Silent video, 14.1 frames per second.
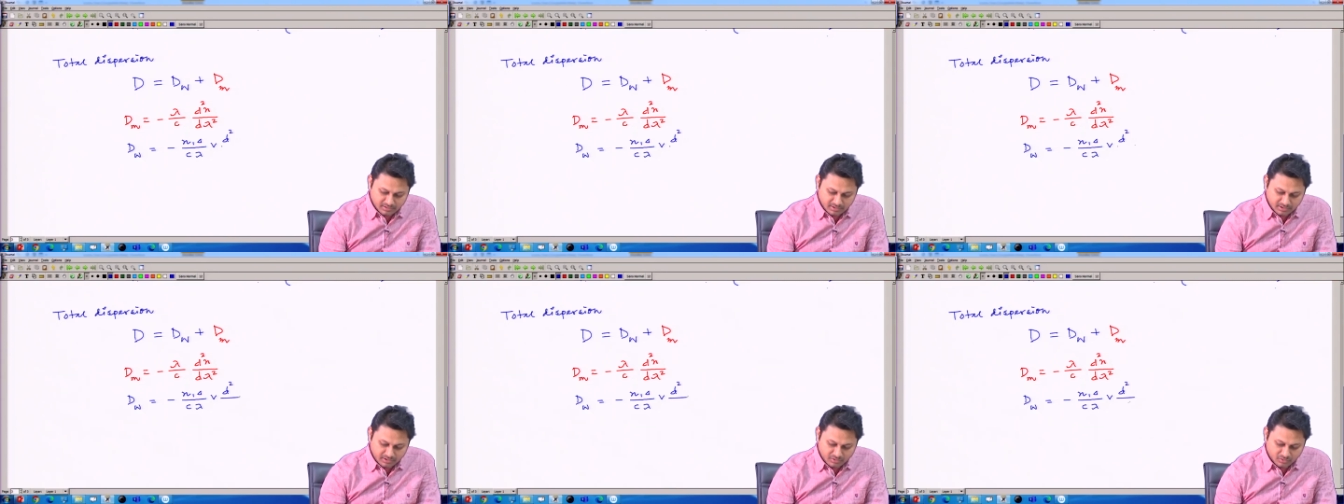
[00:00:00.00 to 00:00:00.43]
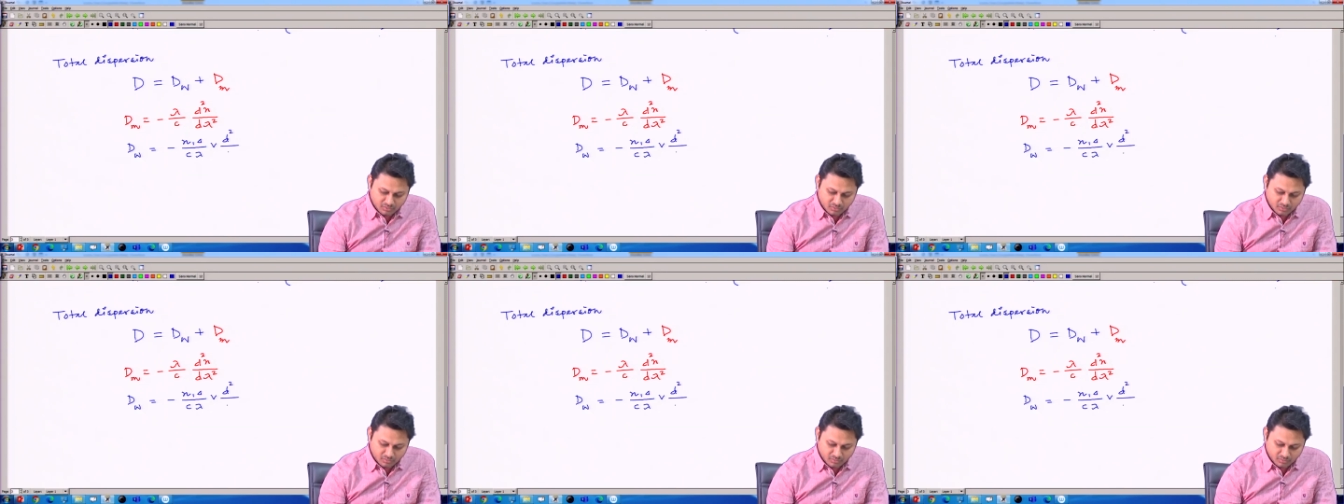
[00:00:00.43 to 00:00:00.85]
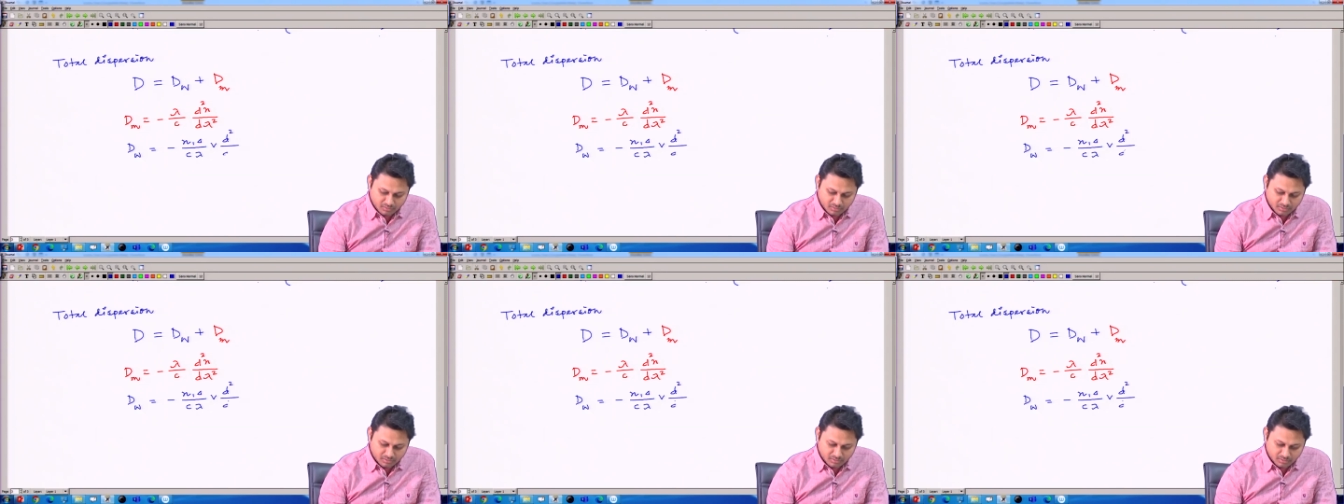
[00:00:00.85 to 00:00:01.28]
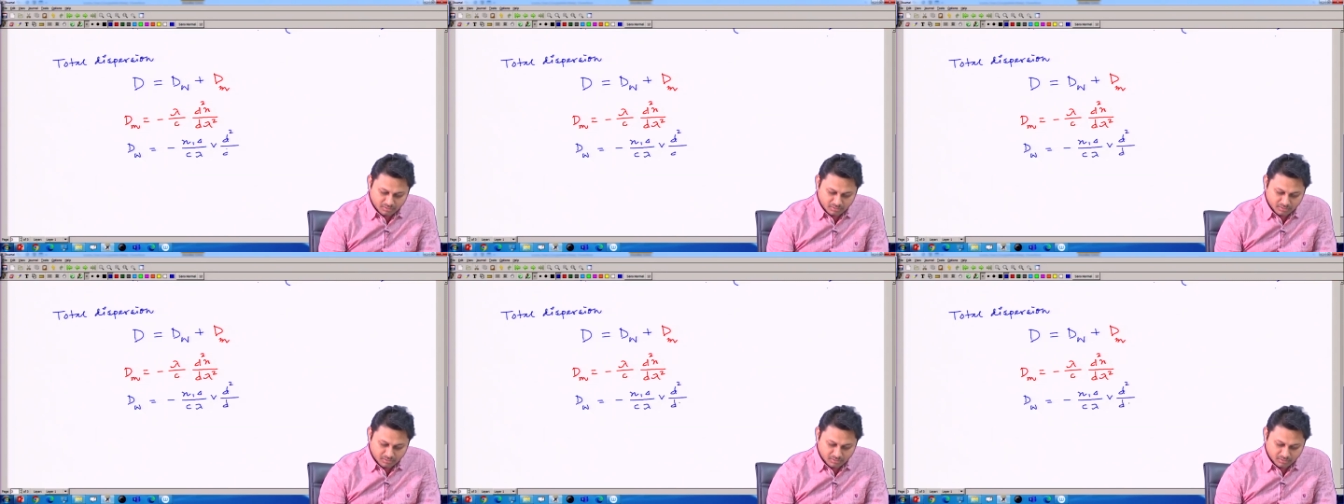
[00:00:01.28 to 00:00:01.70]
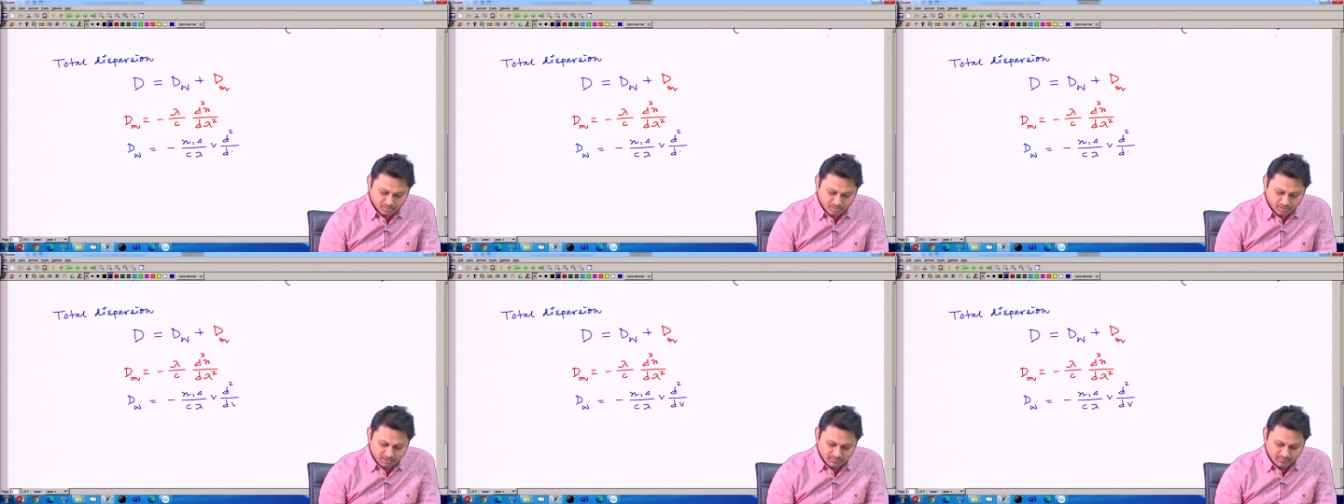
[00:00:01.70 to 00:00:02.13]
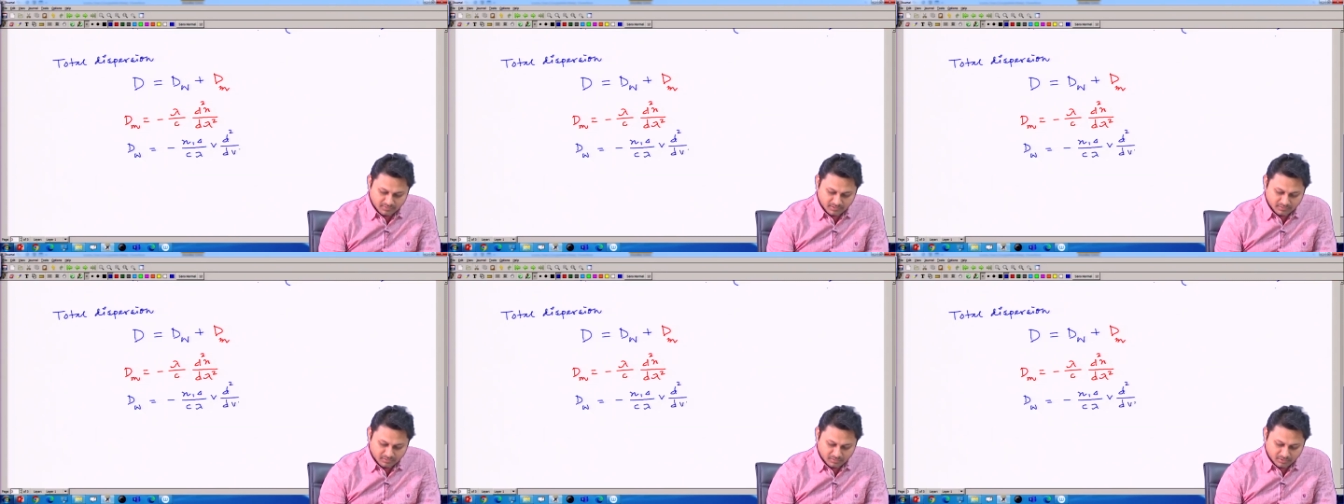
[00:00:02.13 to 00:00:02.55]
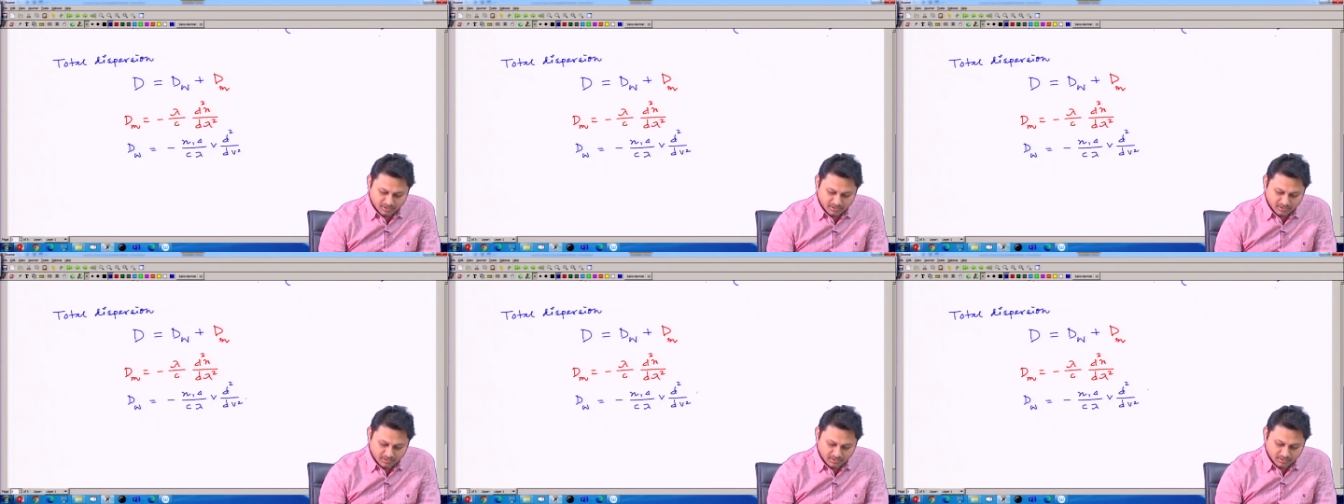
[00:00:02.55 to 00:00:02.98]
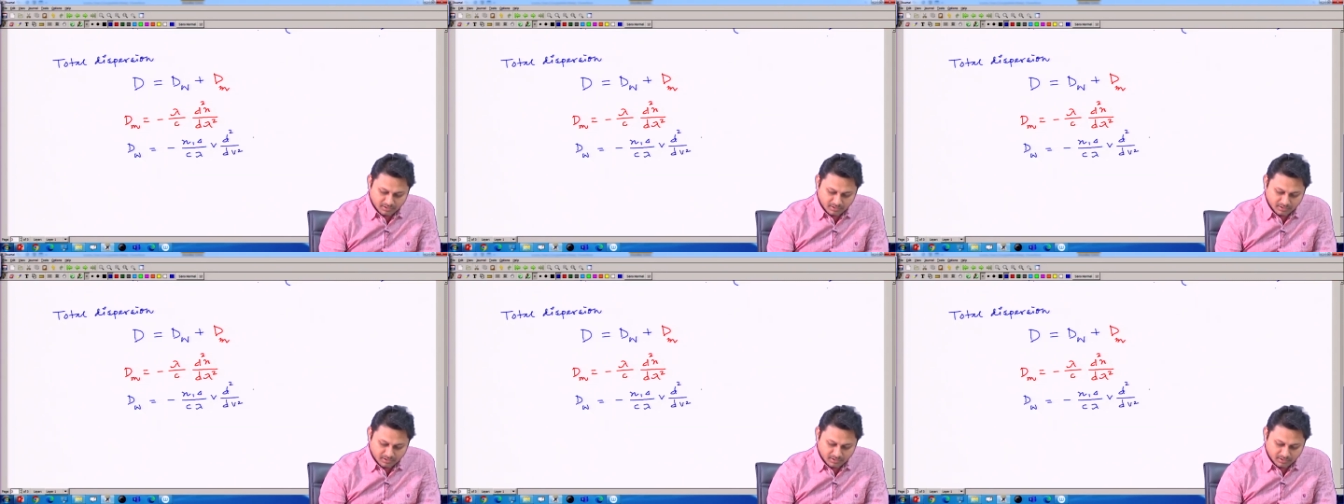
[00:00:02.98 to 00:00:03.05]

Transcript: d2 dv square